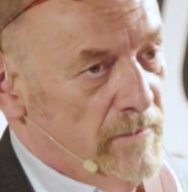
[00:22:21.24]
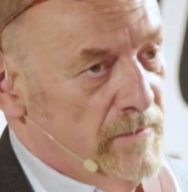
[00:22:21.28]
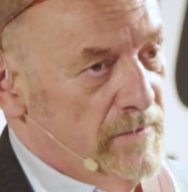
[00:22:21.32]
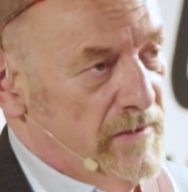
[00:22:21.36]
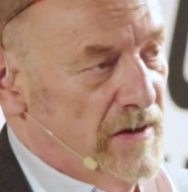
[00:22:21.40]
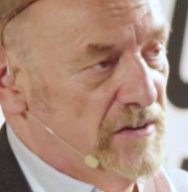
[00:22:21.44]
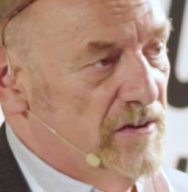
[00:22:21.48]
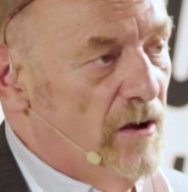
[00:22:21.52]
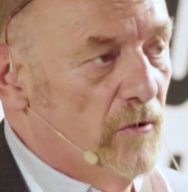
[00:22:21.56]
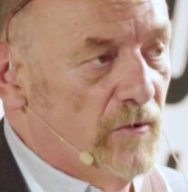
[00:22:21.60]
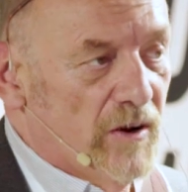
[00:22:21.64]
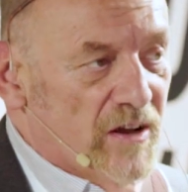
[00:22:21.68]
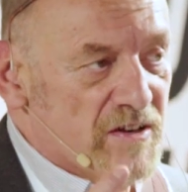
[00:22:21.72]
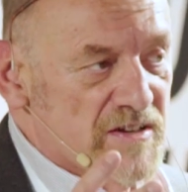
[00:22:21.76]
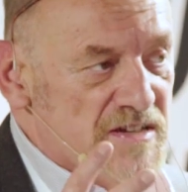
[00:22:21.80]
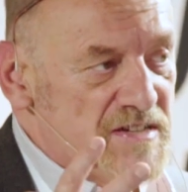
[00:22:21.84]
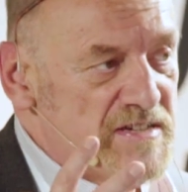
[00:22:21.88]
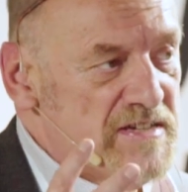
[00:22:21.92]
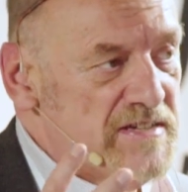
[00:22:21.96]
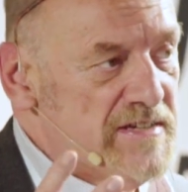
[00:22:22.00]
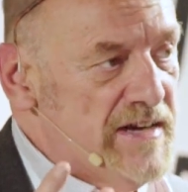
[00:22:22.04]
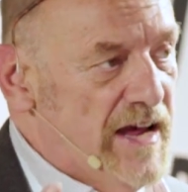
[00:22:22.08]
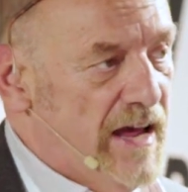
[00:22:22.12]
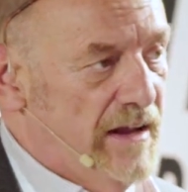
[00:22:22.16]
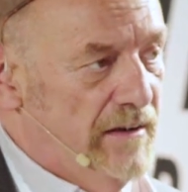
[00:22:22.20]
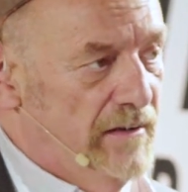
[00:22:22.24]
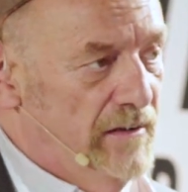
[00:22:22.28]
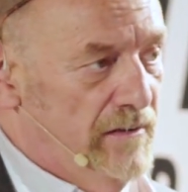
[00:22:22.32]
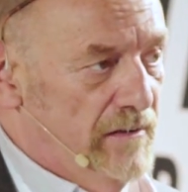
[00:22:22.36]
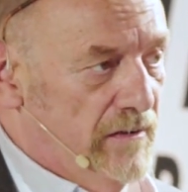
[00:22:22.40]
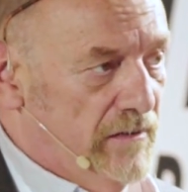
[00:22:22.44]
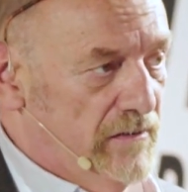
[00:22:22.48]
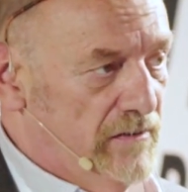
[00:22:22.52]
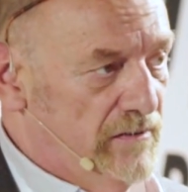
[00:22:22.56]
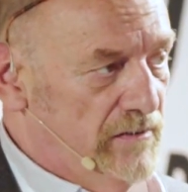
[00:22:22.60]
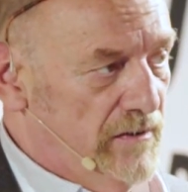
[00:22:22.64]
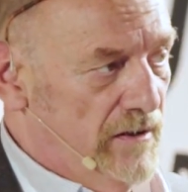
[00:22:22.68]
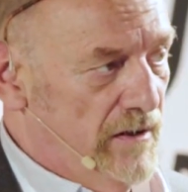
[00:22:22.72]
They don't understand
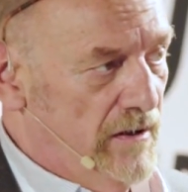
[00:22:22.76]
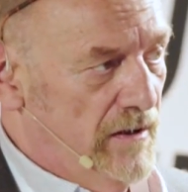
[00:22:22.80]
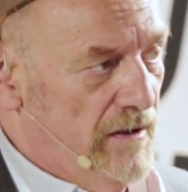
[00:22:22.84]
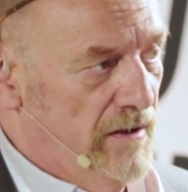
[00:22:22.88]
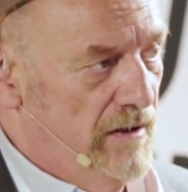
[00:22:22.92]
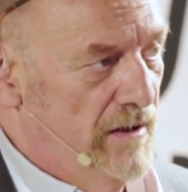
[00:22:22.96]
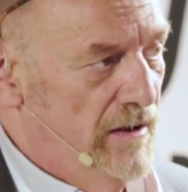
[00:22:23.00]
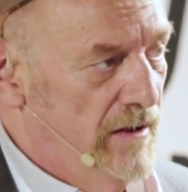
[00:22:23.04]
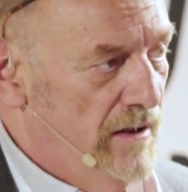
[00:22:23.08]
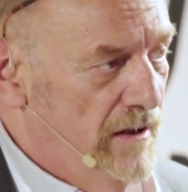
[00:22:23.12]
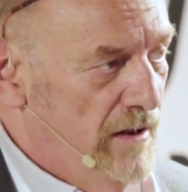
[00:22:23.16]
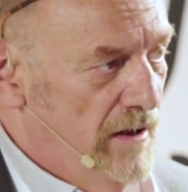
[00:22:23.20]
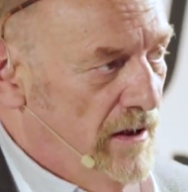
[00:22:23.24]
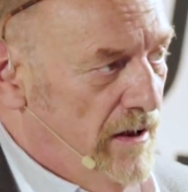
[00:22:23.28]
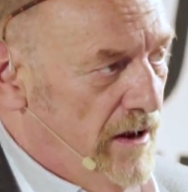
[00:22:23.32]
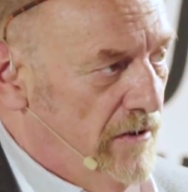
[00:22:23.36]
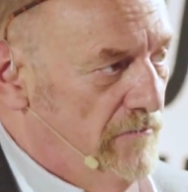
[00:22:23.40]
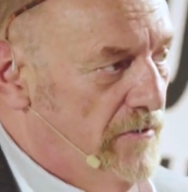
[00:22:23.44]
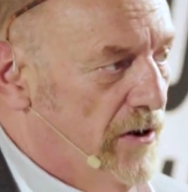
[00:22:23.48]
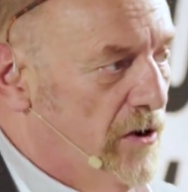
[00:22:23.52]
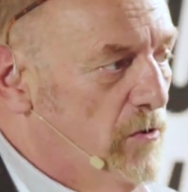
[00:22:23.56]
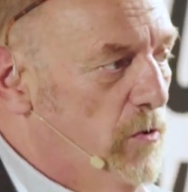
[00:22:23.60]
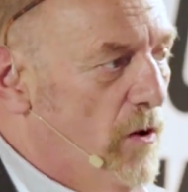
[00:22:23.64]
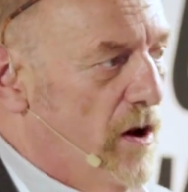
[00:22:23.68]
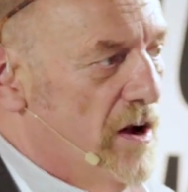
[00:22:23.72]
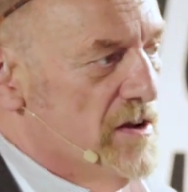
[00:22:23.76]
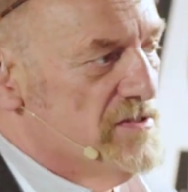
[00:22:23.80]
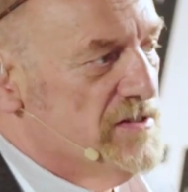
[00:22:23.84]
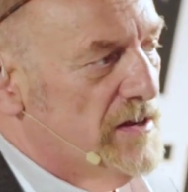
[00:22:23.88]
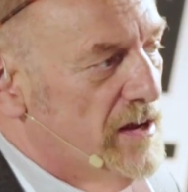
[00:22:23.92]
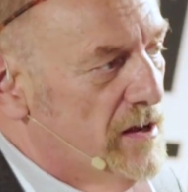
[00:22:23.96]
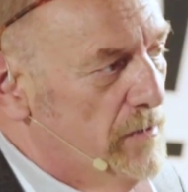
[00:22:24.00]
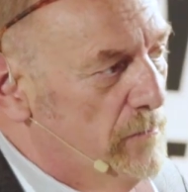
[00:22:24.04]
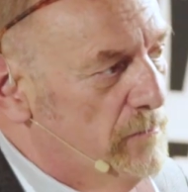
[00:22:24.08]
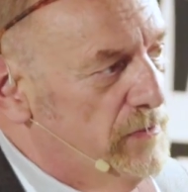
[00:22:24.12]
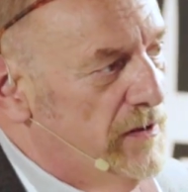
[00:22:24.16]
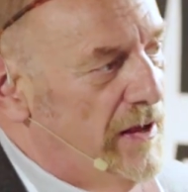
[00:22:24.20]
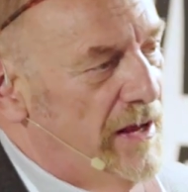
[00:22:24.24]
it. It requires a
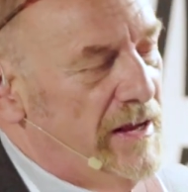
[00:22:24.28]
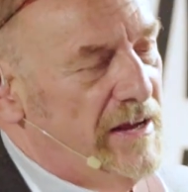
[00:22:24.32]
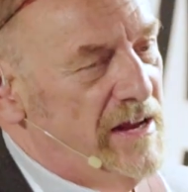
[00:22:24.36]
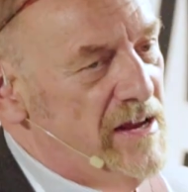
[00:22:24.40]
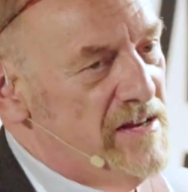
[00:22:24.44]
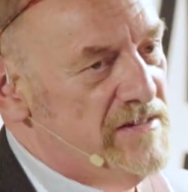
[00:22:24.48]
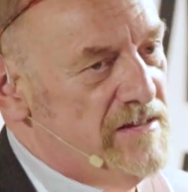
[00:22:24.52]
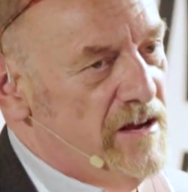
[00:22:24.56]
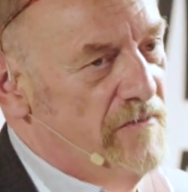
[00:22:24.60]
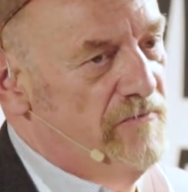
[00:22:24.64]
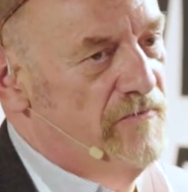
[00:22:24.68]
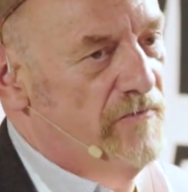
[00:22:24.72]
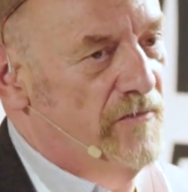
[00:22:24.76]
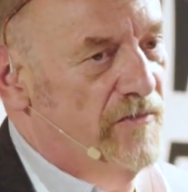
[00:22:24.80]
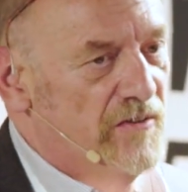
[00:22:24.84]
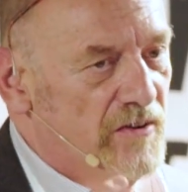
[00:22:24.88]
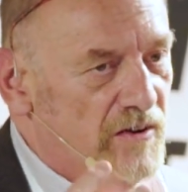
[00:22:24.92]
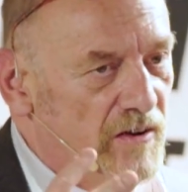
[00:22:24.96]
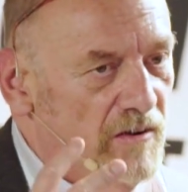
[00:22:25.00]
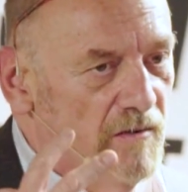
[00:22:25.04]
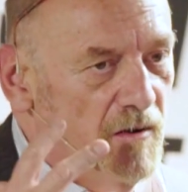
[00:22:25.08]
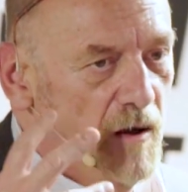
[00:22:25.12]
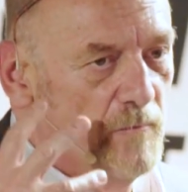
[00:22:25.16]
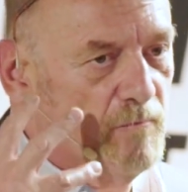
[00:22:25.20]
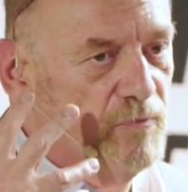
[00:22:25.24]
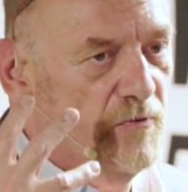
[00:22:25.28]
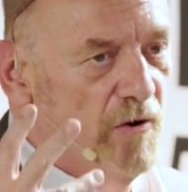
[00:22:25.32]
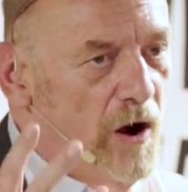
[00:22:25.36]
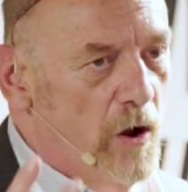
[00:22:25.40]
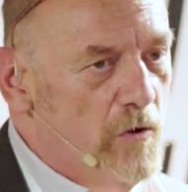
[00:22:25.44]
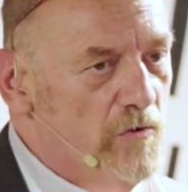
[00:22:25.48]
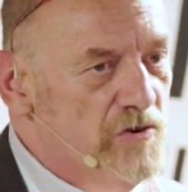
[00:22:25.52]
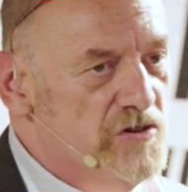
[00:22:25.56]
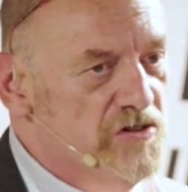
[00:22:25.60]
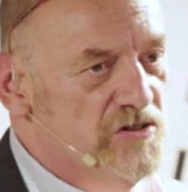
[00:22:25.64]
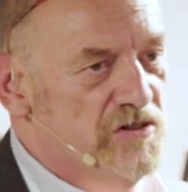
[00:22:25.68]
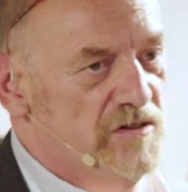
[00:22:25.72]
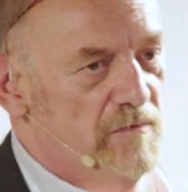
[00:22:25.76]
completely different
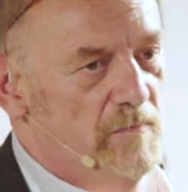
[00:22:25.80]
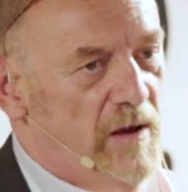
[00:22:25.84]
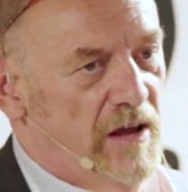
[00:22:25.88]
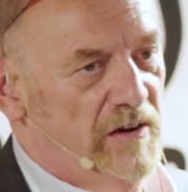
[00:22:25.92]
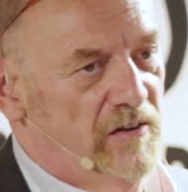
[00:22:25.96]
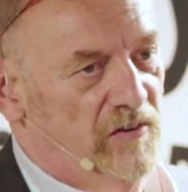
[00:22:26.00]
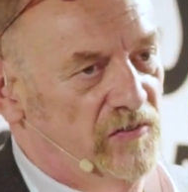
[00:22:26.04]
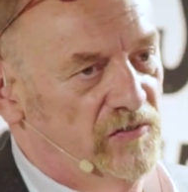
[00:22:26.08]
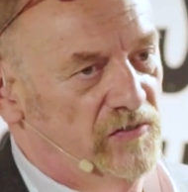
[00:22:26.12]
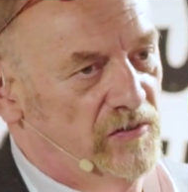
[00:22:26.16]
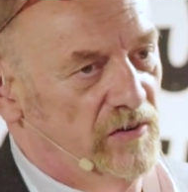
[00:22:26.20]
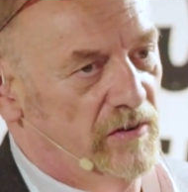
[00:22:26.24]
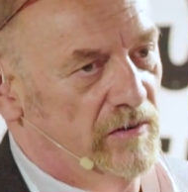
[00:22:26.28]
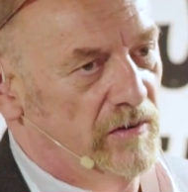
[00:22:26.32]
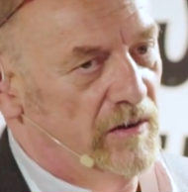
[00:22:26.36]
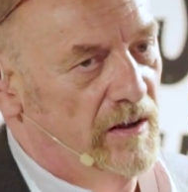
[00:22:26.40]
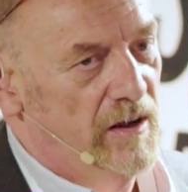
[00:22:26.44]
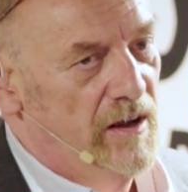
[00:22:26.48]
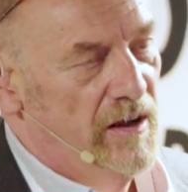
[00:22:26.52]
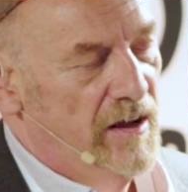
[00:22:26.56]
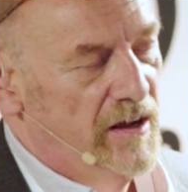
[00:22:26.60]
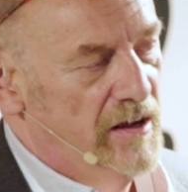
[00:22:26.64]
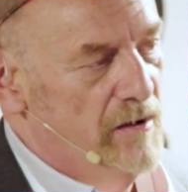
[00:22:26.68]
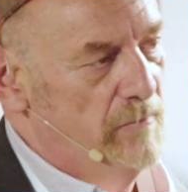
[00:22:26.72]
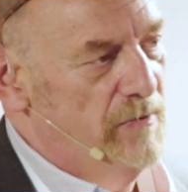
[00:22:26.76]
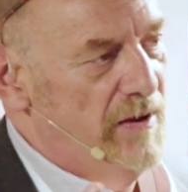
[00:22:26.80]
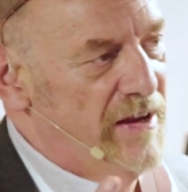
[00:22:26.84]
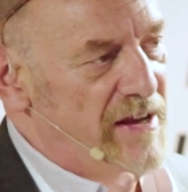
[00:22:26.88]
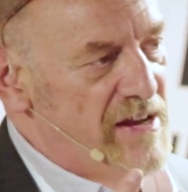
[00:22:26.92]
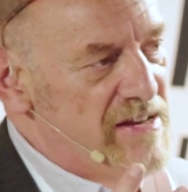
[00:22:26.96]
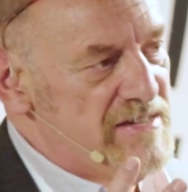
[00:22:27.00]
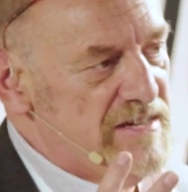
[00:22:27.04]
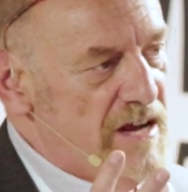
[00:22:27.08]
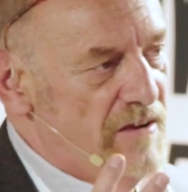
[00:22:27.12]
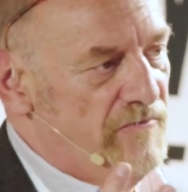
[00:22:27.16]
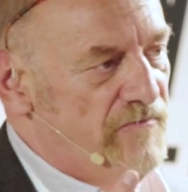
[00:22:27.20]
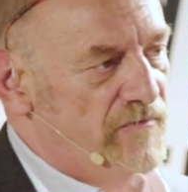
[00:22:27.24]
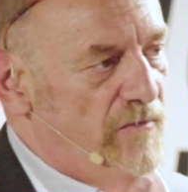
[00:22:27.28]
approach to medicine, a completely
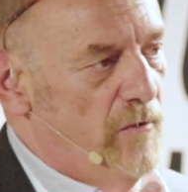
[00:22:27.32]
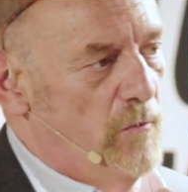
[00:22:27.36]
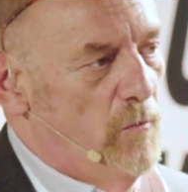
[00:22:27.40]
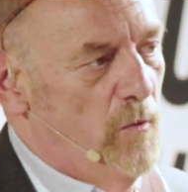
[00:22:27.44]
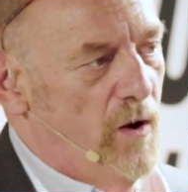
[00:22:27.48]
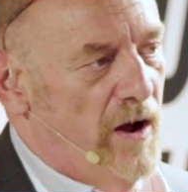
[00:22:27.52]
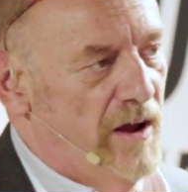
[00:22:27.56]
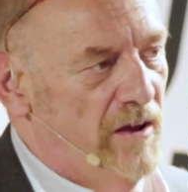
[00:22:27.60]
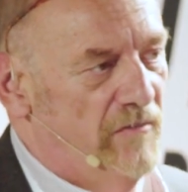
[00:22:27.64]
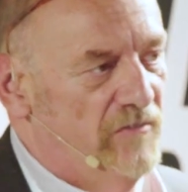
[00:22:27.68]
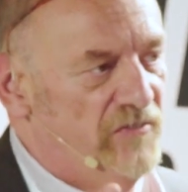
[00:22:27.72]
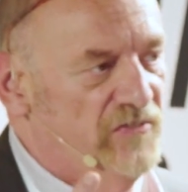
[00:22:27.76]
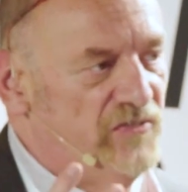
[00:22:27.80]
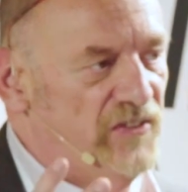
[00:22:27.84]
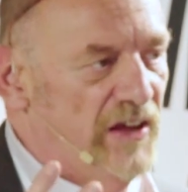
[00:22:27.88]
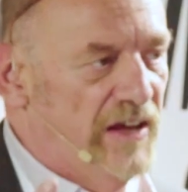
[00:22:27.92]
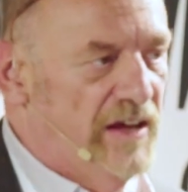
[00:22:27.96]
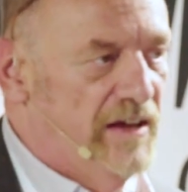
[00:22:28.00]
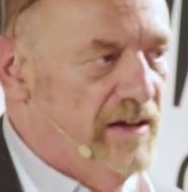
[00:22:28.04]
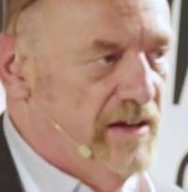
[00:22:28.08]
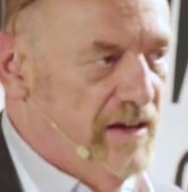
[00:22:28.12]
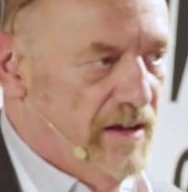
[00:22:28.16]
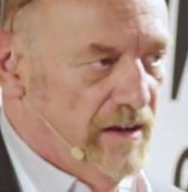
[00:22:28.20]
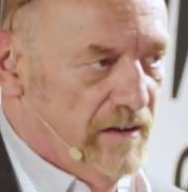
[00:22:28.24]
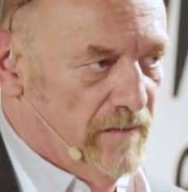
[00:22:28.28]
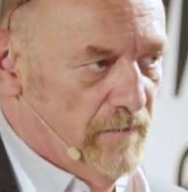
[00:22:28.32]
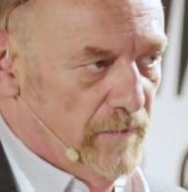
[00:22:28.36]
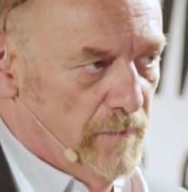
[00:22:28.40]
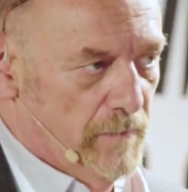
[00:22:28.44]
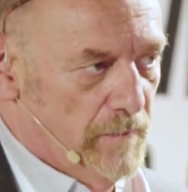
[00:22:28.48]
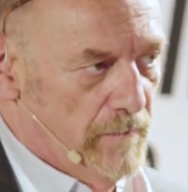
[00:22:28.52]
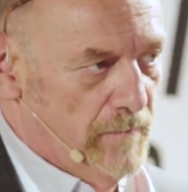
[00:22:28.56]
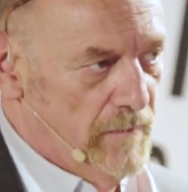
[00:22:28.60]
different way of thinking.